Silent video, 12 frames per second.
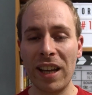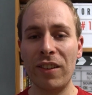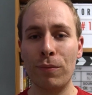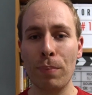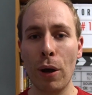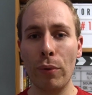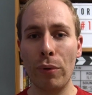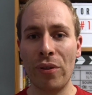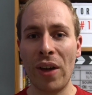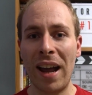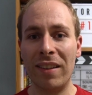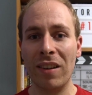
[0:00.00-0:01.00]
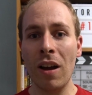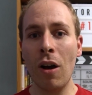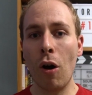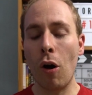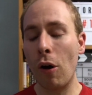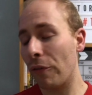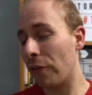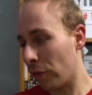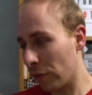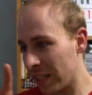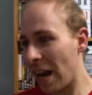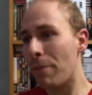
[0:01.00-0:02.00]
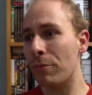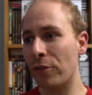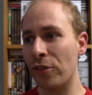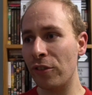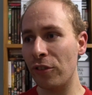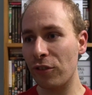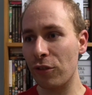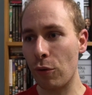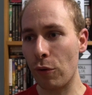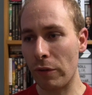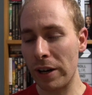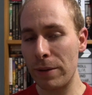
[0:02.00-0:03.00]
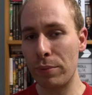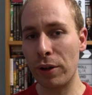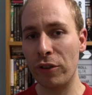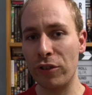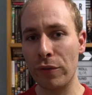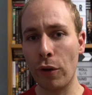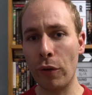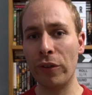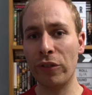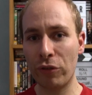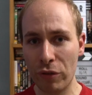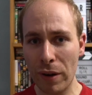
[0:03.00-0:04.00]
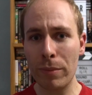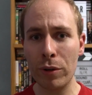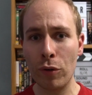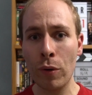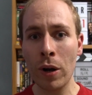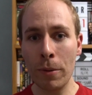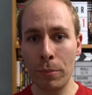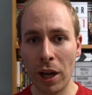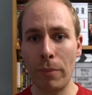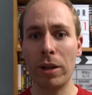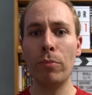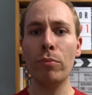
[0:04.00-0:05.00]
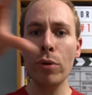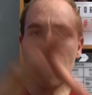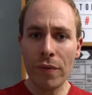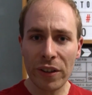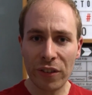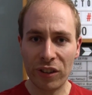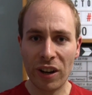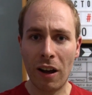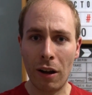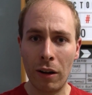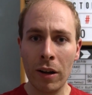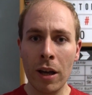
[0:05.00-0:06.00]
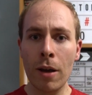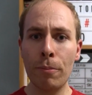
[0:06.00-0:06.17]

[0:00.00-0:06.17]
It's both that of a redemption story, because you've got this criminal becoming a movie star,